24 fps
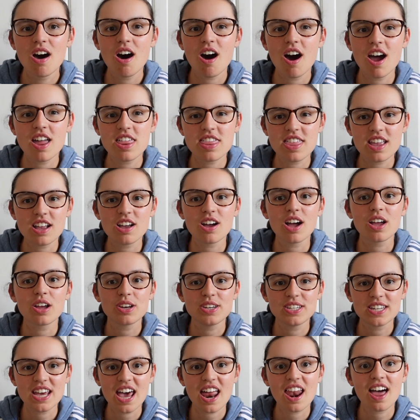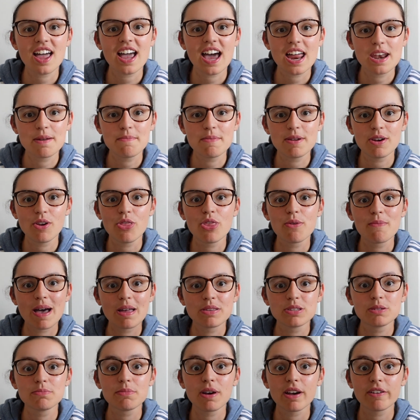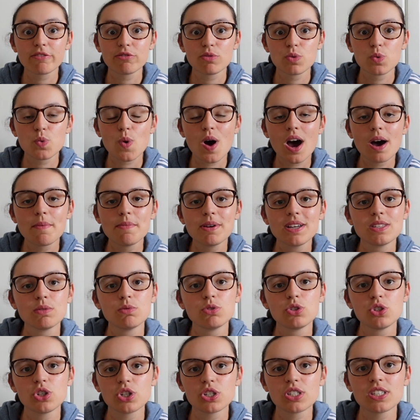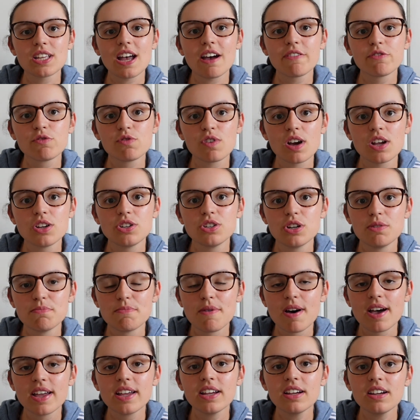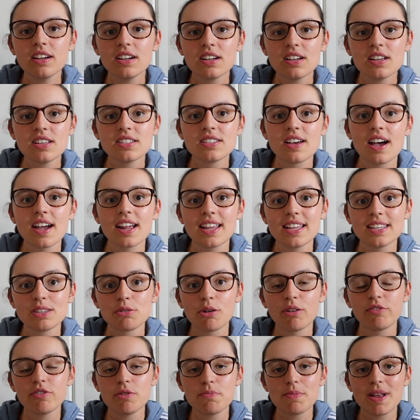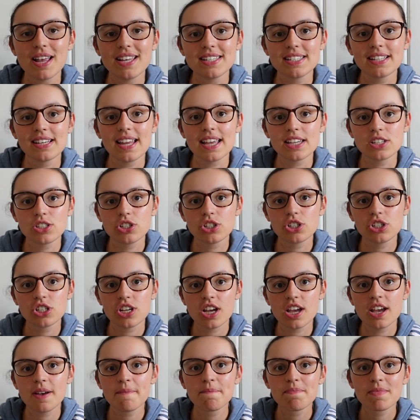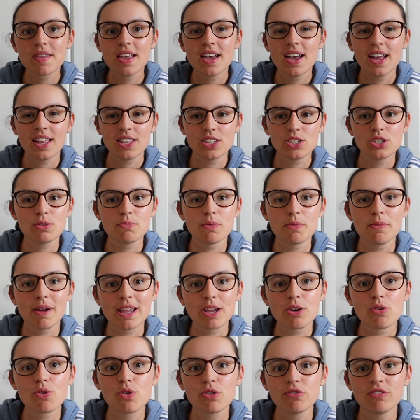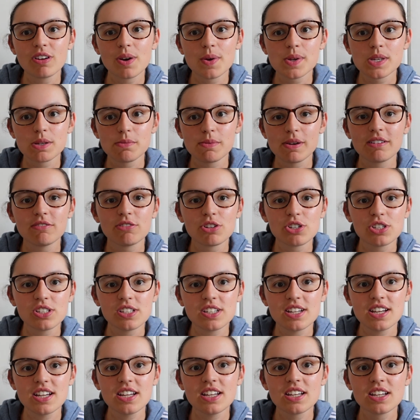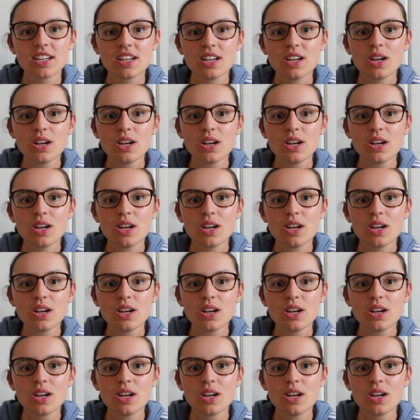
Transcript: I think I could tell I hadn't been on the mountain bike for a while because it was just after I'd done my cycling to every place in Leicestershire and some of my cornering was a bit rusty.